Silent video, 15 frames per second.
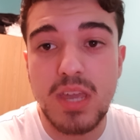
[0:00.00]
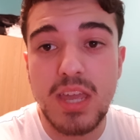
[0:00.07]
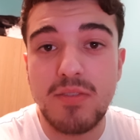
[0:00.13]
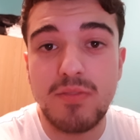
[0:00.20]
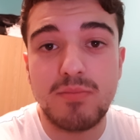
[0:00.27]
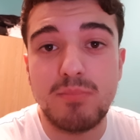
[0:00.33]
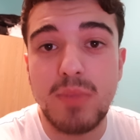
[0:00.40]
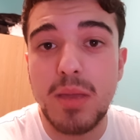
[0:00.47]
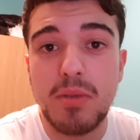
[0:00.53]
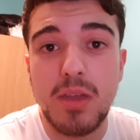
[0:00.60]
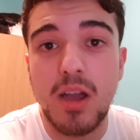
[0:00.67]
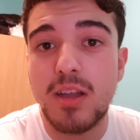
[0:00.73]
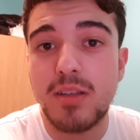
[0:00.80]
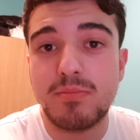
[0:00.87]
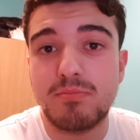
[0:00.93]
even maybe
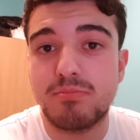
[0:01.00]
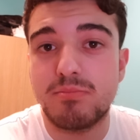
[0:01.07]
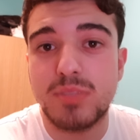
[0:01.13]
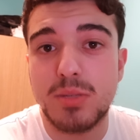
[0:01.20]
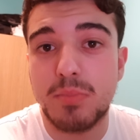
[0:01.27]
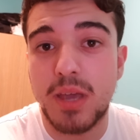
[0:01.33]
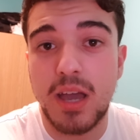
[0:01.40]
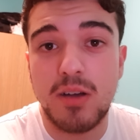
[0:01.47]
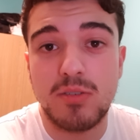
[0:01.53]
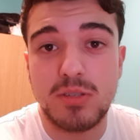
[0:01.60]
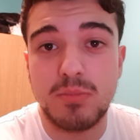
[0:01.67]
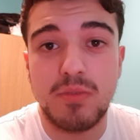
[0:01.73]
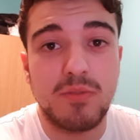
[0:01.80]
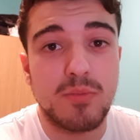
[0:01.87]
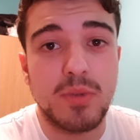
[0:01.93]
I spit out
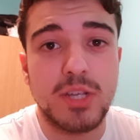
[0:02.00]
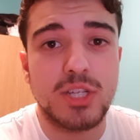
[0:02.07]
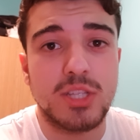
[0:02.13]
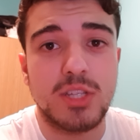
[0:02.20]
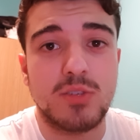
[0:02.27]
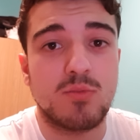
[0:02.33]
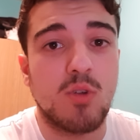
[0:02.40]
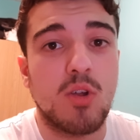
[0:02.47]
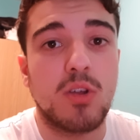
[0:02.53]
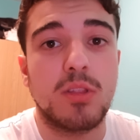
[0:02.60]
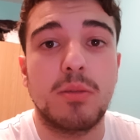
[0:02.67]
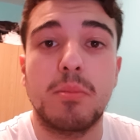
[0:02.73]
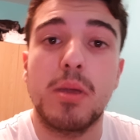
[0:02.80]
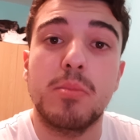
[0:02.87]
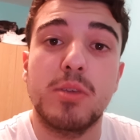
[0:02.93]
some information that's wrong, and
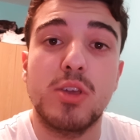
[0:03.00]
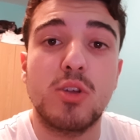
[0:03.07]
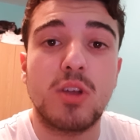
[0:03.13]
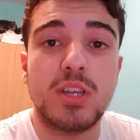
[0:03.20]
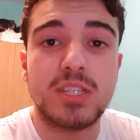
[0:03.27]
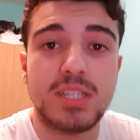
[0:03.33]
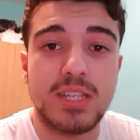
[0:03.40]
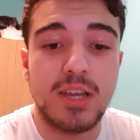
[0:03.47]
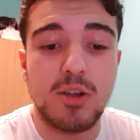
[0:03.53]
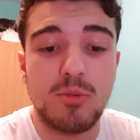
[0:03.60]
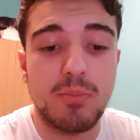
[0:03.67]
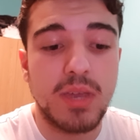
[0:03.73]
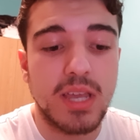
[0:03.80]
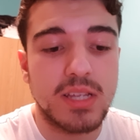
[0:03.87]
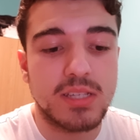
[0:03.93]
then maybe you guys can help
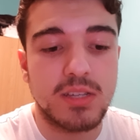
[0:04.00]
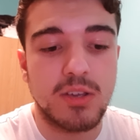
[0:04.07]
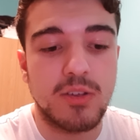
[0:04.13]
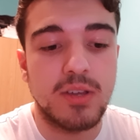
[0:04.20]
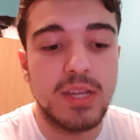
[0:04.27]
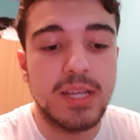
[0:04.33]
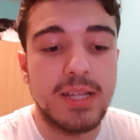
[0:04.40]
me. So